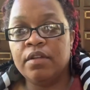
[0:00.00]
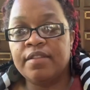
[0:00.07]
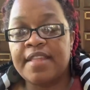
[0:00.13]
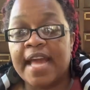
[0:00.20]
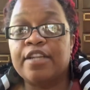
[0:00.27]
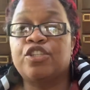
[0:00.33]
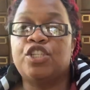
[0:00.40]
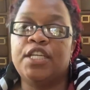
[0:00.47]

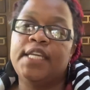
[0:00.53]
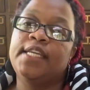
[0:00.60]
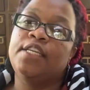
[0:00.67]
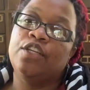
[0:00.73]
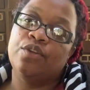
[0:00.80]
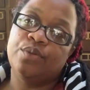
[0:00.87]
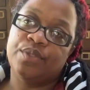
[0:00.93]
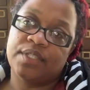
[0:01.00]
that she
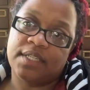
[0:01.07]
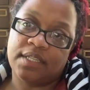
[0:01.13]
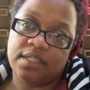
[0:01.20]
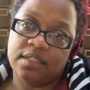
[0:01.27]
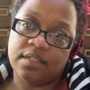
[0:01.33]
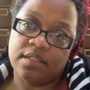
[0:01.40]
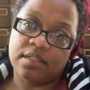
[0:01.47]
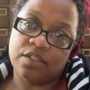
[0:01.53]

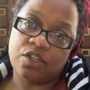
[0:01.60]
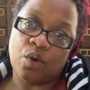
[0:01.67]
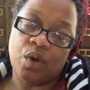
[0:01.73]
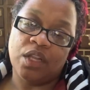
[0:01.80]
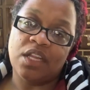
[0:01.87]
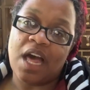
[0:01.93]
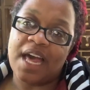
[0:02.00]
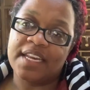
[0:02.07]
uses. So
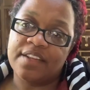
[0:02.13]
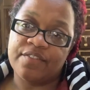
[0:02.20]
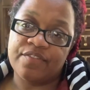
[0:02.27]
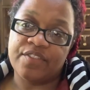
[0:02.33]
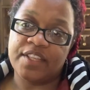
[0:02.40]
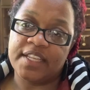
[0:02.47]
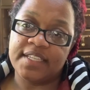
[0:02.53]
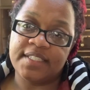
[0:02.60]
a lot
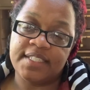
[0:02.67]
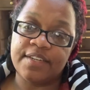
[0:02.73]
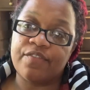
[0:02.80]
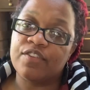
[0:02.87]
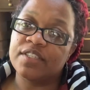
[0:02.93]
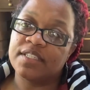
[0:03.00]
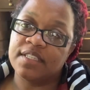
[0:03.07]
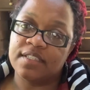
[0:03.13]
of the
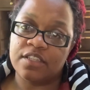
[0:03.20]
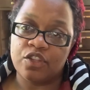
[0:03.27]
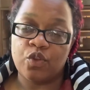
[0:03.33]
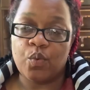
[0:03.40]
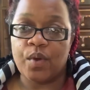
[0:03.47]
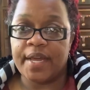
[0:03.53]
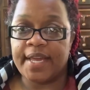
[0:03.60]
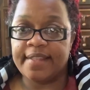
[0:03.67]
differences in
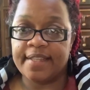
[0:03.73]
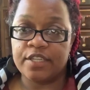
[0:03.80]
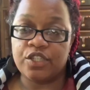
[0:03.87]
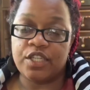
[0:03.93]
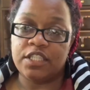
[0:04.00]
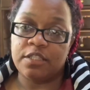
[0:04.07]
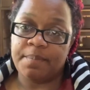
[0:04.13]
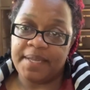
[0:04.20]
the way that
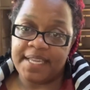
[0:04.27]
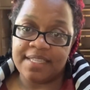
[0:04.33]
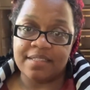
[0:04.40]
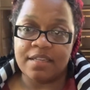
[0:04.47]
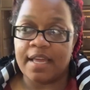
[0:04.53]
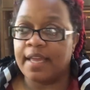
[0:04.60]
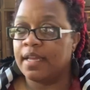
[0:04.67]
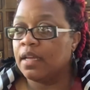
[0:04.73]
she speaks,
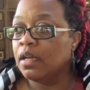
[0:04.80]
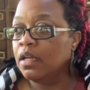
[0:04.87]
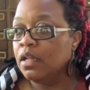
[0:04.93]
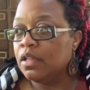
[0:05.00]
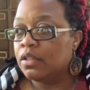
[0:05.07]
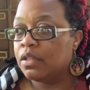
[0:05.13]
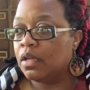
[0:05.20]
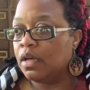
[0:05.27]
like
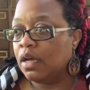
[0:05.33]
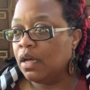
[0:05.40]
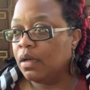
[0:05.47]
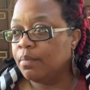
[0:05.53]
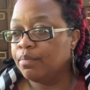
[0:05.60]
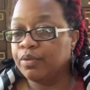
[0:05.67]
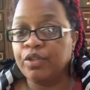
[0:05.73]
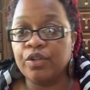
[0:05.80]
the
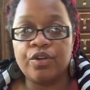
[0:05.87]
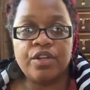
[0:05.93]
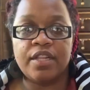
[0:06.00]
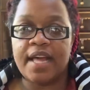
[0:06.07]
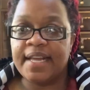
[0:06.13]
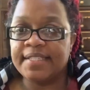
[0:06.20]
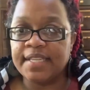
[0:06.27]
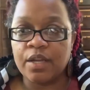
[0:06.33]
um,
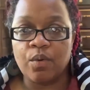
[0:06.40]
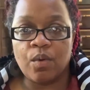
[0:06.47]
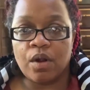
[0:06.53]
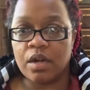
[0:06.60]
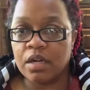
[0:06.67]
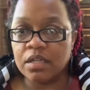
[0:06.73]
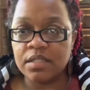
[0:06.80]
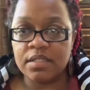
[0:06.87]
pluralizing
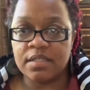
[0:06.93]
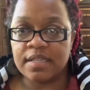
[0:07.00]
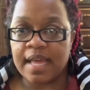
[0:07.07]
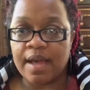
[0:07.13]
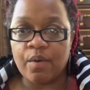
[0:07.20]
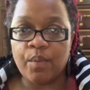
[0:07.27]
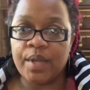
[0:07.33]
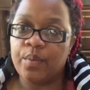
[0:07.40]
words
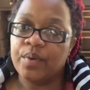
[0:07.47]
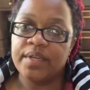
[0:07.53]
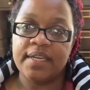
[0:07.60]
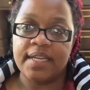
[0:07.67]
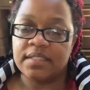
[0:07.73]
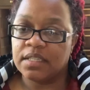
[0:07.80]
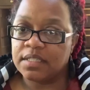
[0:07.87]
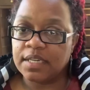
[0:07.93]
that we wouldn't
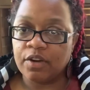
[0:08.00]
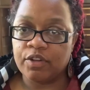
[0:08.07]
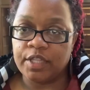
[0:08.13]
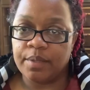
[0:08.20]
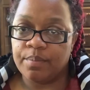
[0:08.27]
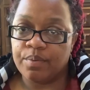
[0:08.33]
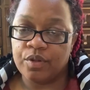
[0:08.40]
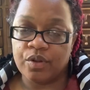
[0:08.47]

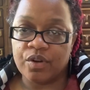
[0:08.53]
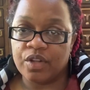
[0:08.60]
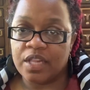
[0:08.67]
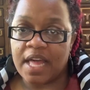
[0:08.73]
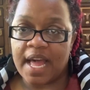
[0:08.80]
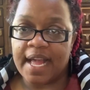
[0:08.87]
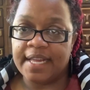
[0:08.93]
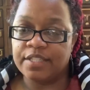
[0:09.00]
necessarily
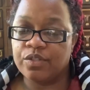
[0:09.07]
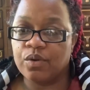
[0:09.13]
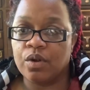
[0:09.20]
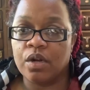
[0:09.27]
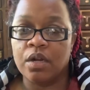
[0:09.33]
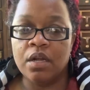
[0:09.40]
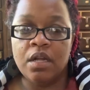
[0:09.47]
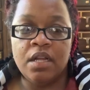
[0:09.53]
pluralize,
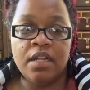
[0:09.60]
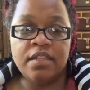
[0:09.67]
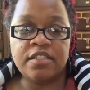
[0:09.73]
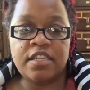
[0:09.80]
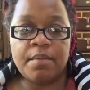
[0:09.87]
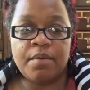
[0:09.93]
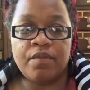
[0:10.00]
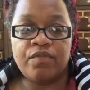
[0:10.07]
or
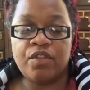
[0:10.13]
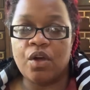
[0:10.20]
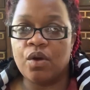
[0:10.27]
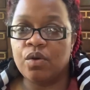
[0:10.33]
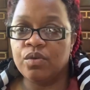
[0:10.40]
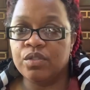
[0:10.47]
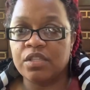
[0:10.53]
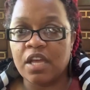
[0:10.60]
some of
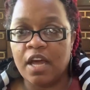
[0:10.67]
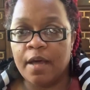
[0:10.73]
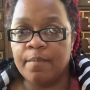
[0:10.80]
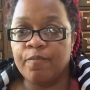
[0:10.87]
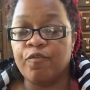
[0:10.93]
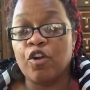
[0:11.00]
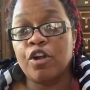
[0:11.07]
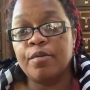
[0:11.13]
those
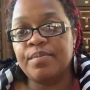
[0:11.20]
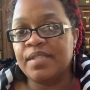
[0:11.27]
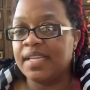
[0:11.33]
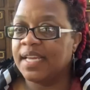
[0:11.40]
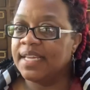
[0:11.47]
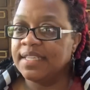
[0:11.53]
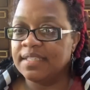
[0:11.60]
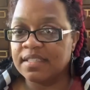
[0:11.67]
um, verb
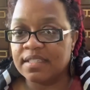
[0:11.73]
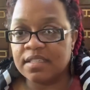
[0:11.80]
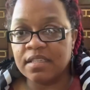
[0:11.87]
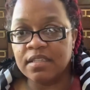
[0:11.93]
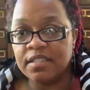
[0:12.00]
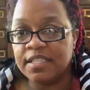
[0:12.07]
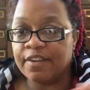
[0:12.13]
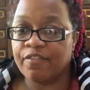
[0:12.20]
tense
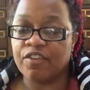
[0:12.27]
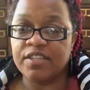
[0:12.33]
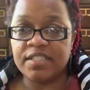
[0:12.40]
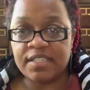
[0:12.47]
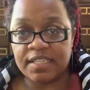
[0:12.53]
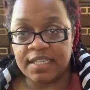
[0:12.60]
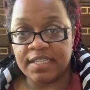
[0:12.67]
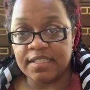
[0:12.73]

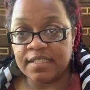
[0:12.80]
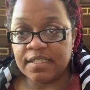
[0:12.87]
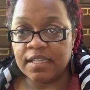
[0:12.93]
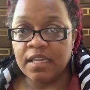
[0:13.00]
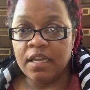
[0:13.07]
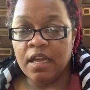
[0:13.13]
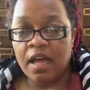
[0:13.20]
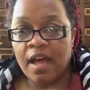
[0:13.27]
differences.
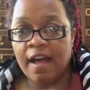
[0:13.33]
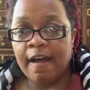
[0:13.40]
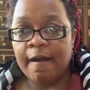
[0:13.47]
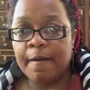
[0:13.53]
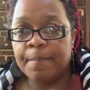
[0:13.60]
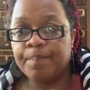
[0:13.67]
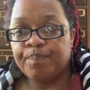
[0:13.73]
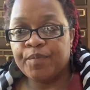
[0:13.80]

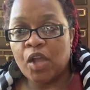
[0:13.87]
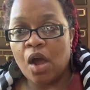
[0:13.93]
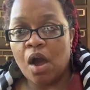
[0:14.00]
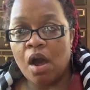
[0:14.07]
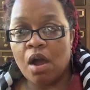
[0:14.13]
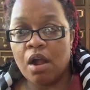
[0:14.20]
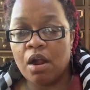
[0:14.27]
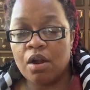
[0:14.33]
um,
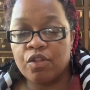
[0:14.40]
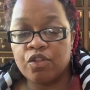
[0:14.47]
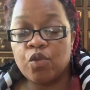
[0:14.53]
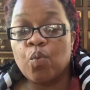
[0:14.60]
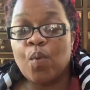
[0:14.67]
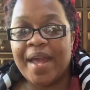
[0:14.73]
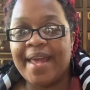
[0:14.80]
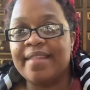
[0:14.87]
are the
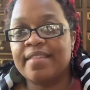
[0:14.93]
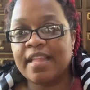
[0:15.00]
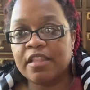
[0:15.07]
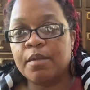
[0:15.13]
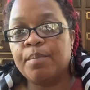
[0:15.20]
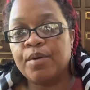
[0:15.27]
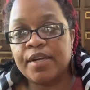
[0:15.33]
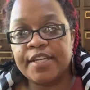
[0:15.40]
way that
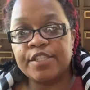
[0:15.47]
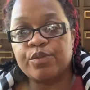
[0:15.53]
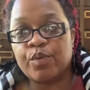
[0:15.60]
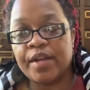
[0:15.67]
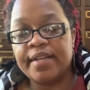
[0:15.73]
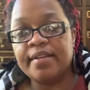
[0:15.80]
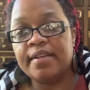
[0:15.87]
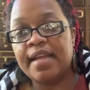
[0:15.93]
the book is
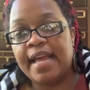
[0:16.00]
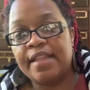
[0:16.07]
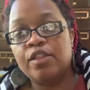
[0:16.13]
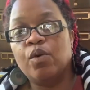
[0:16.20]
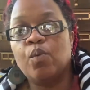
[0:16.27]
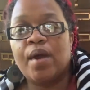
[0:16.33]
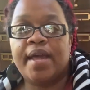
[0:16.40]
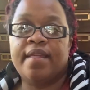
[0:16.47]
written and
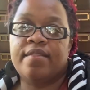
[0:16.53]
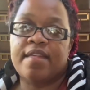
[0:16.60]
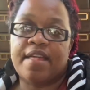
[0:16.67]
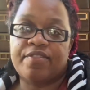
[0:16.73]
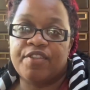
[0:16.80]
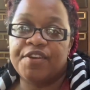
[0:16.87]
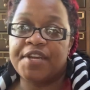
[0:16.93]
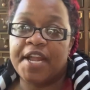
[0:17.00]
the way
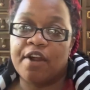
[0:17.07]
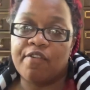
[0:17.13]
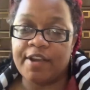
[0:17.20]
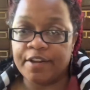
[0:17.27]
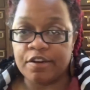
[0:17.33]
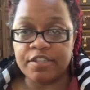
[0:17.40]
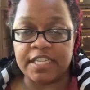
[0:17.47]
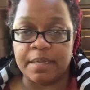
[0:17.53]
that the
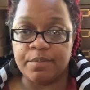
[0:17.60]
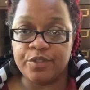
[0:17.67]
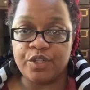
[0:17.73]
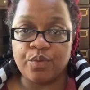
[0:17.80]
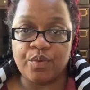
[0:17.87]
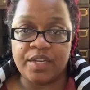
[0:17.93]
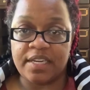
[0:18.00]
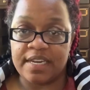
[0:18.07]
narrator is able
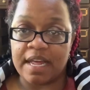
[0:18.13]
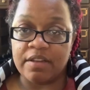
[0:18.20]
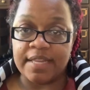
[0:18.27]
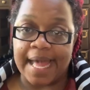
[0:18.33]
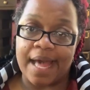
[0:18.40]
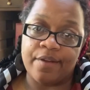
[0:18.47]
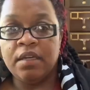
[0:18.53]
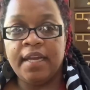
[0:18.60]
to read it out
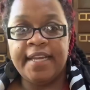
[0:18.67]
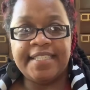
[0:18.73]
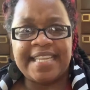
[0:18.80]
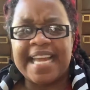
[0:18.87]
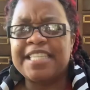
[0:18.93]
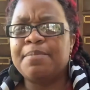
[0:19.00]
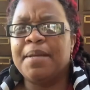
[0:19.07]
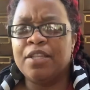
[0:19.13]
loud. It
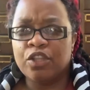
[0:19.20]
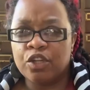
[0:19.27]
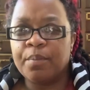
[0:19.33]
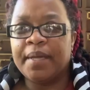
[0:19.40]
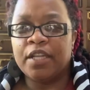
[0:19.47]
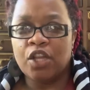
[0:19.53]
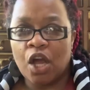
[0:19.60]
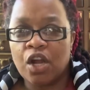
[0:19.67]
takes me a little
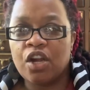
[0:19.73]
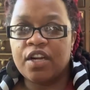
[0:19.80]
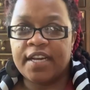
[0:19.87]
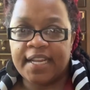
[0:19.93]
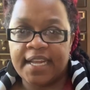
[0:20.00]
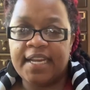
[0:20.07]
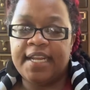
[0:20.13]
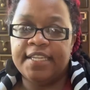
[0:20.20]
bit longer
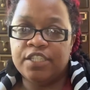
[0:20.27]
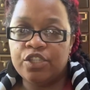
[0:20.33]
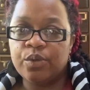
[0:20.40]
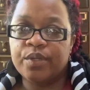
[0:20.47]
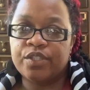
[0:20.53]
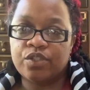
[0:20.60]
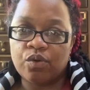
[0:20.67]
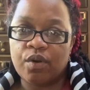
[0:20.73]
to get
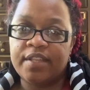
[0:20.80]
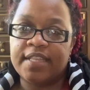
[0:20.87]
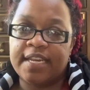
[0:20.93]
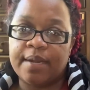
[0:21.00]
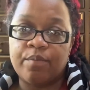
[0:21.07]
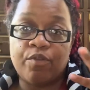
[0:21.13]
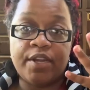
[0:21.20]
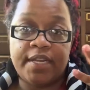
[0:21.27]
into a story that
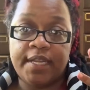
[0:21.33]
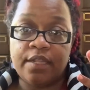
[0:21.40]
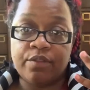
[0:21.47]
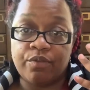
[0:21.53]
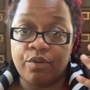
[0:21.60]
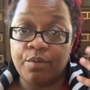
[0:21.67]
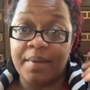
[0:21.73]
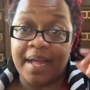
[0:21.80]
I'm reading
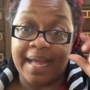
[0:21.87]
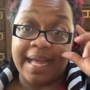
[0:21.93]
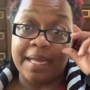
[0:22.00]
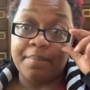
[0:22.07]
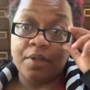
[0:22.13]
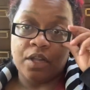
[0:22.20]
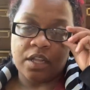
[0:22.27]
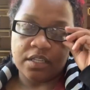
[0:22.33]
through my
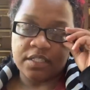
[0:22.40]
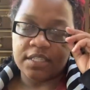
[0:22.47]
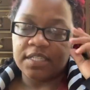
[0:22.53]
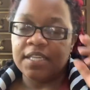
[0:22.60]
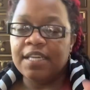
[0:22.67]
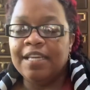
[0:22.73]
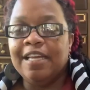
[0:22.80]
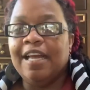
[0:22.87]
eyeballs
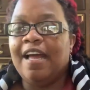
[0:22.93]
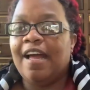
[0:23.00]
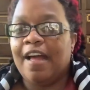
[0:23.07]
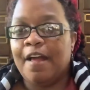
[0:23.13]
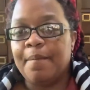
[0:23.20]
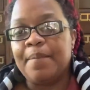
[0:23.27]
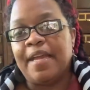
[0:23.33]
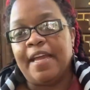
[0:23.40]

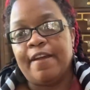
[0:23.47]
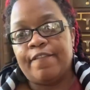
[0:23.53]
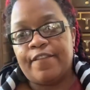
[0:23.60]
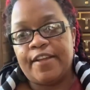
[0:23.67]
um, if